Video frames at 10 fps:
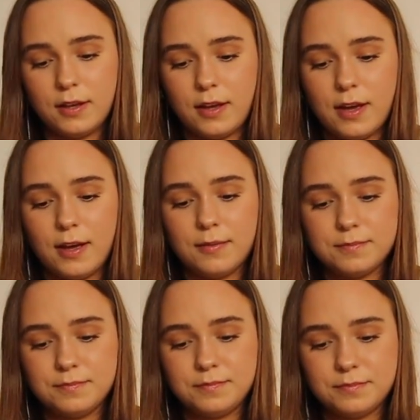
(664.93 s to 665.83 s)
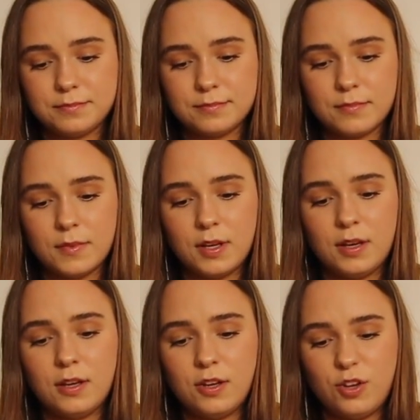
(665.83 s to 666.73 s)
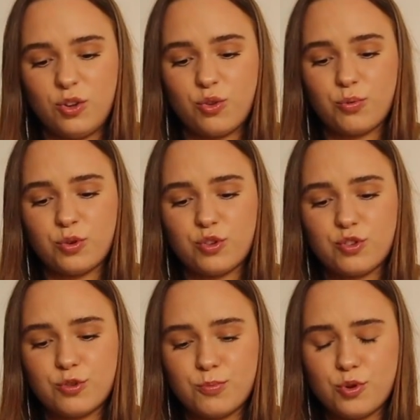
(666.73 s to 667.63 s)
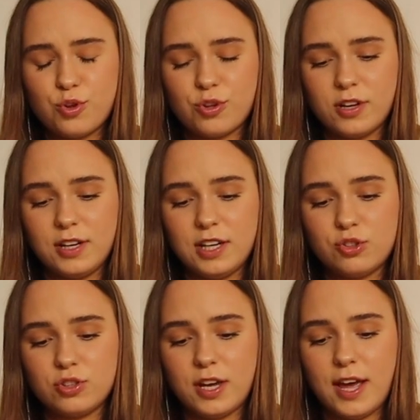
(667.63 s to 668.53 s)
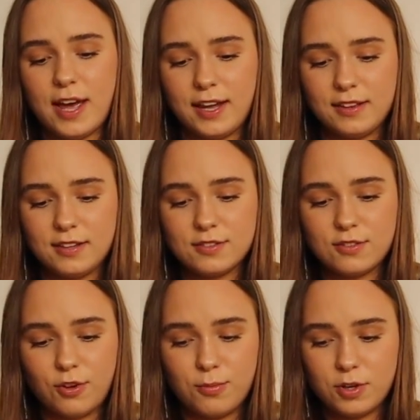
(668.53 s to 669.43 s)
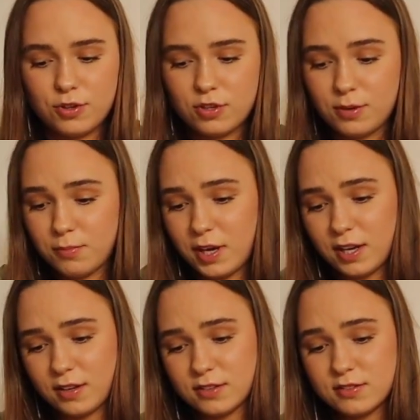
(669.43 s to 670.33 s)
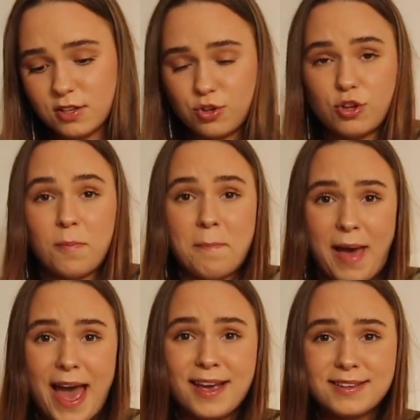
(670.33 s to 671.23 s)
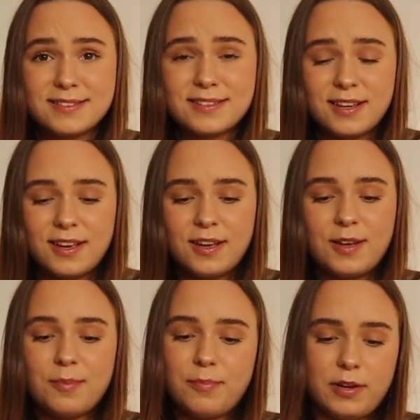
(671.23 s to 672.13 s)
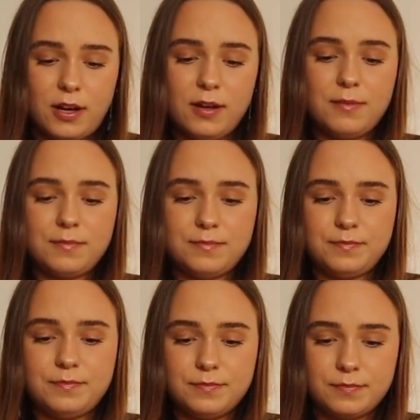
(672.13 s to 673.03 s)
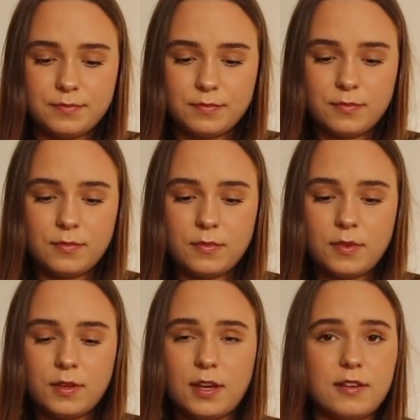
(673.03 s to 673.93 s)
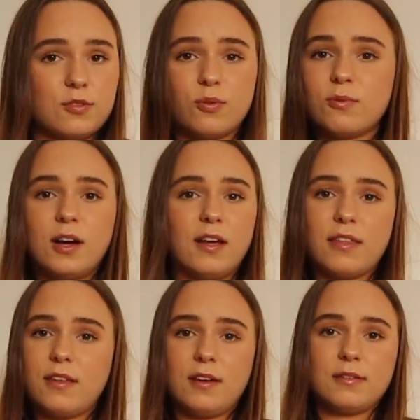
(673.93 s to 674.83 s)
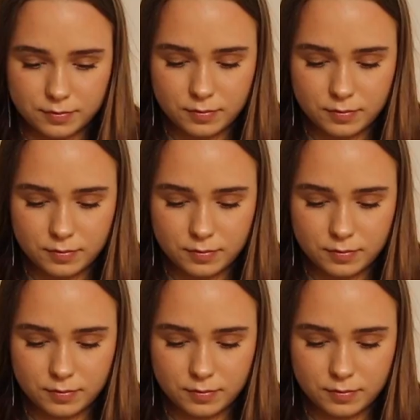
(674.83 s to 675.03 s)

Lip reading: yeah, I just want to smush it. I literally hate this so much, and I'm making such a mess. But it's all worth it.